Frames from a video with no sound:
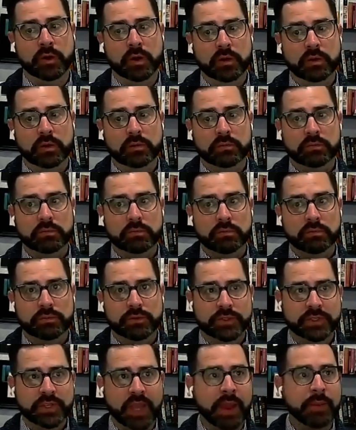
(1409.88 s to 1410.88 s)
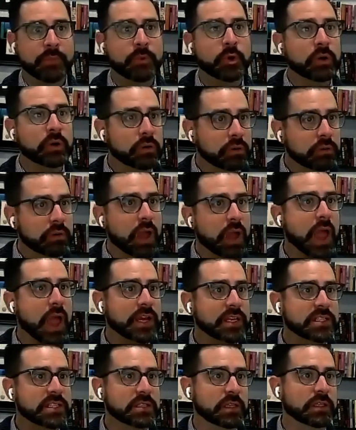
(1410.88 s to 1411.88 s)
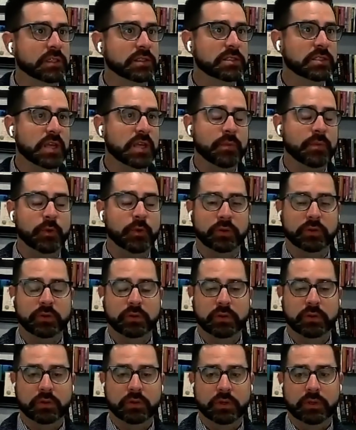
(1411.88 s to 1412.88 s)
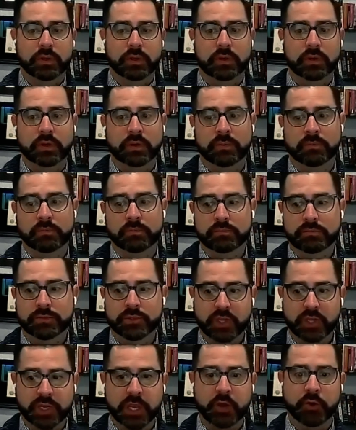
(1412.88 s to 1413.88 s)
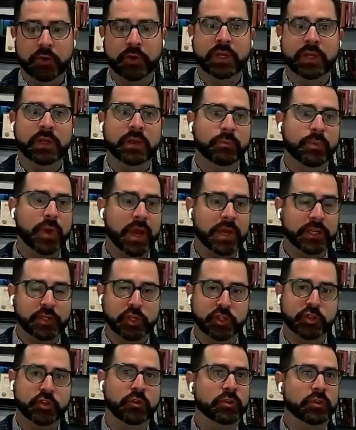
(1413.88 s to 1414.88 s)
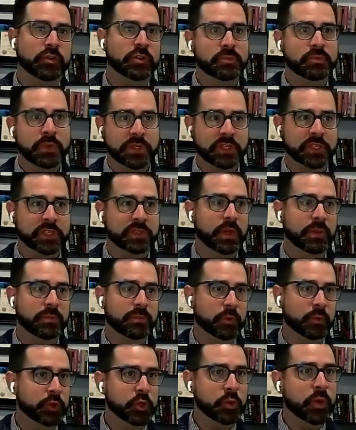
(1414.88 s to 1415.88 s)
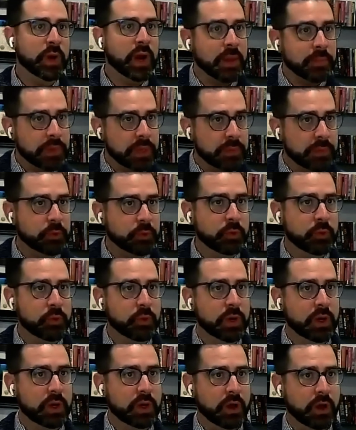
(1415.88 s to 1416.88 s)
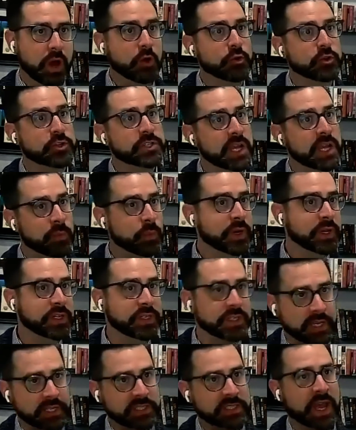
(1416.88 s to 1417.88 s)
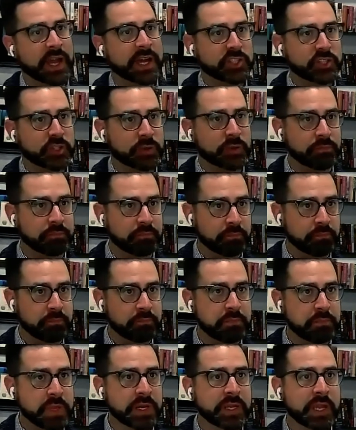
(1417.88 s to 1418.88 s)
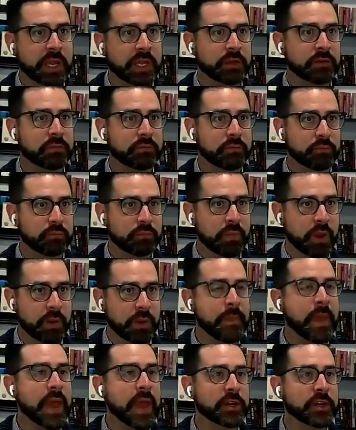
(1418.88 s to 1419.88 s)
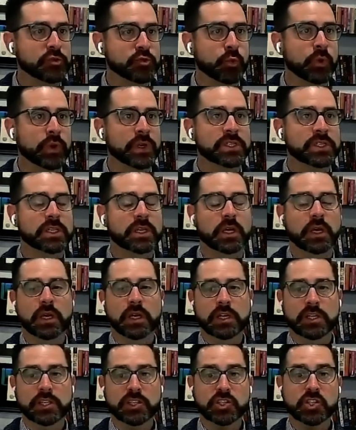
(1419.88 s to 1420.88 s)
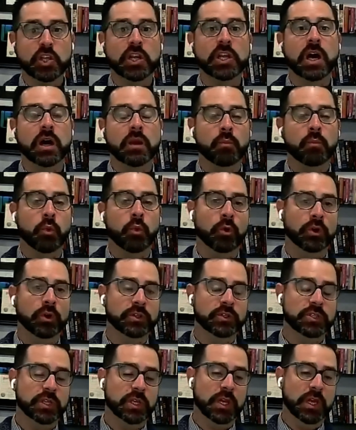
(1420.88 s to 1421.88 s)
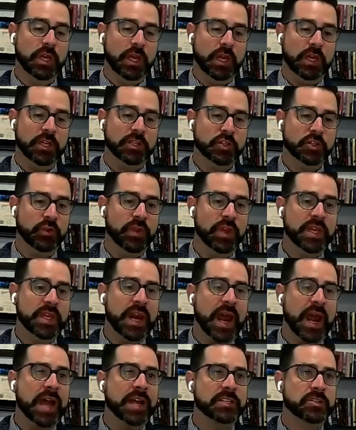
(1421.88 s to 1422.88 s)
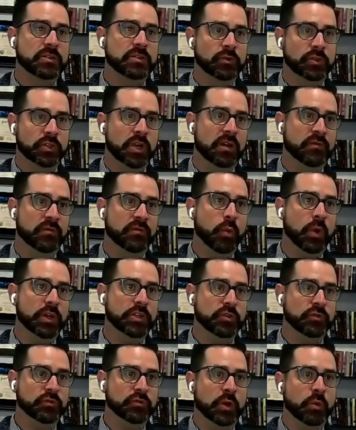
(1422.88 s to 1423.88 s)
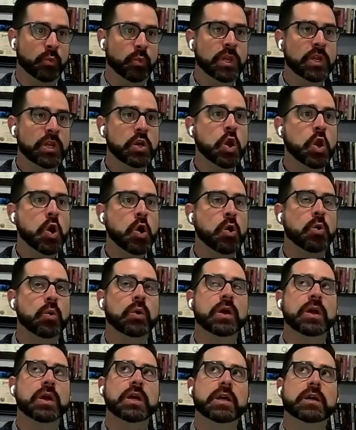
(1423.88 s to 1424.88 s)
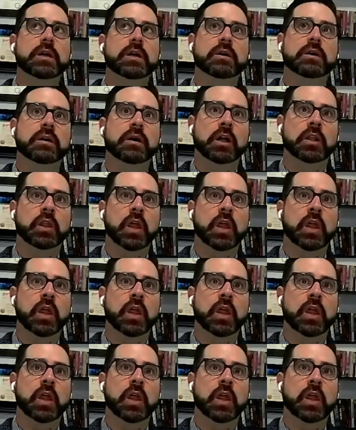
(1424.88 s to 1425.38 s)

that are cyber excellent, cyber security practitioners, business people, you and I, people who understand what it takes to actually mitigate and manage risk, sitting on boards. And so they can ask those tough questions, right? We know